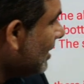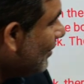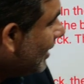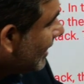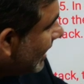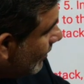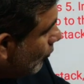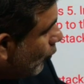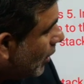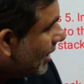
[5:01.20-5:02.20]
element came
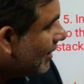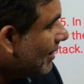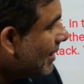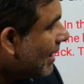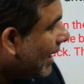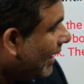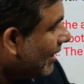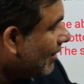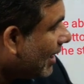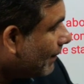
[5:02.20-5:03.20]
1,
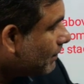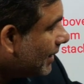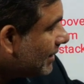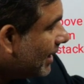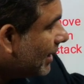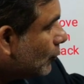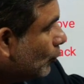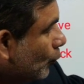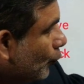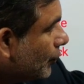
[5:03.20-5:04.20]
and after that
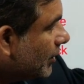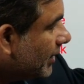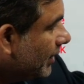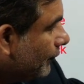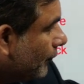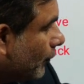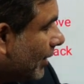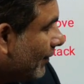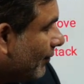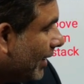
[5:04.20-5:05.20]
2, 3, 4
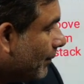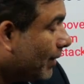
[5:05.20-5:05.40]
and 5.